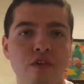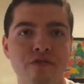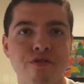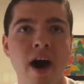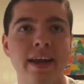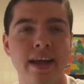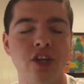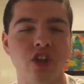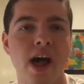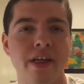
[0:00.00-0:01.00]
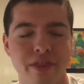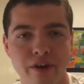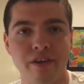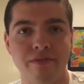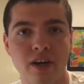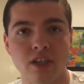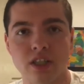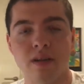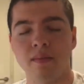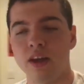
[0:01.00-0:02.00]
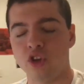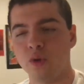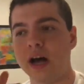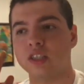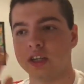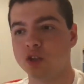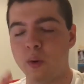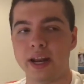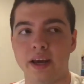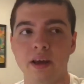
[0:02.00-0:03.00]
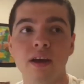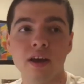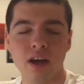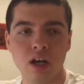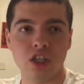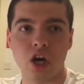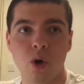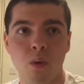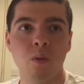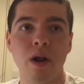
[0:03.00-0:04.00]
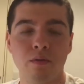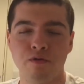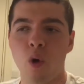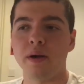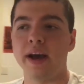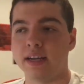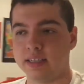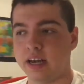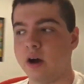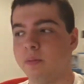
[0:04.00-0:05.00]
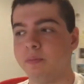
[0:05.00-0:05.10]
Friday, July 31st, 2020. So one fortnight ago.